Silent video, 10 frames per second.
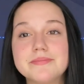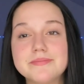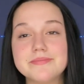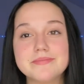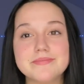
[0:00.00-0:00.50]

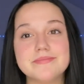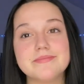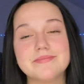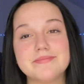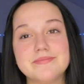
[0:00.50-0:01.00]

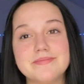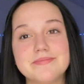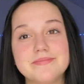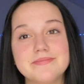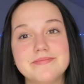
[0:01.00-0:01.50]

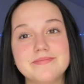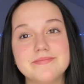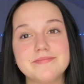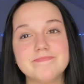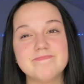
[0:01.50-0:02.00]

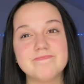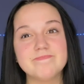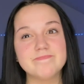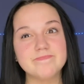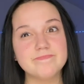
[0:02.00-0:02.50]

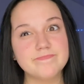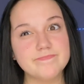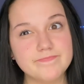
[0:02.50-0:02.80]
Nobody speaks.